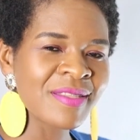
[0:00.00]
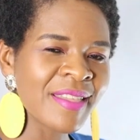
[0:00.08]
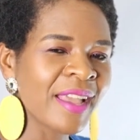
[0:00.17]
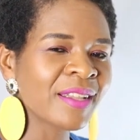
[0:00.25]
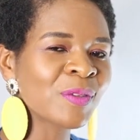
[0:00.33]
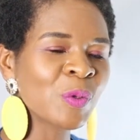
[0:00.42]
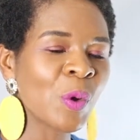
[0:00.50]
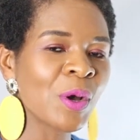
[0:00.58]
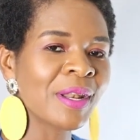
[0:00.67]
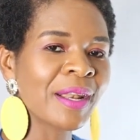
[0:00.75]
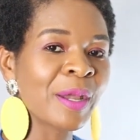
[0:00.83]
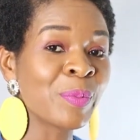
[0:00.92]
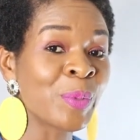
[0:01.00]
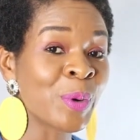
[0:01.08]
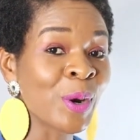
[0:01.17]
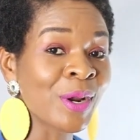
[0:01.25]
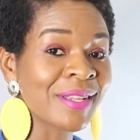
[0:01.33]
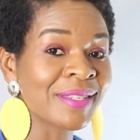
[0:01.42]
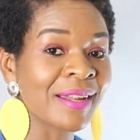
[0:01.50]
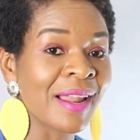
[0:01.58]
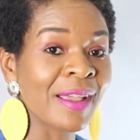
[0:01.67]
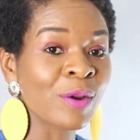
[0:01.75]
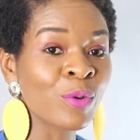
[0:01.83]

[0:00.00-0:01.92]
Thanks to online brokers like